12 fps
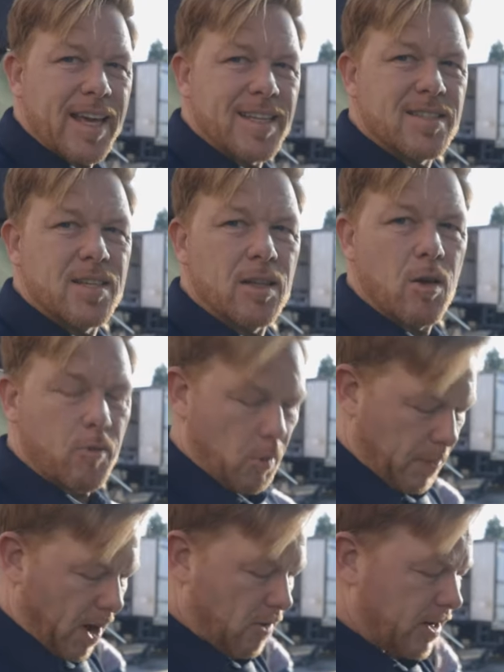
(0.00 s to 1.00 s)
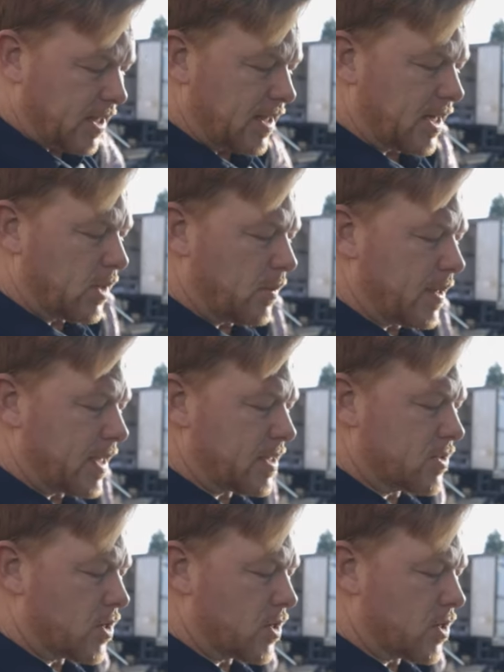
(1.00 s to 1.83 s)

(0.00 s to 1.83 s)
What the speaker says: light is still overpowering a little bit.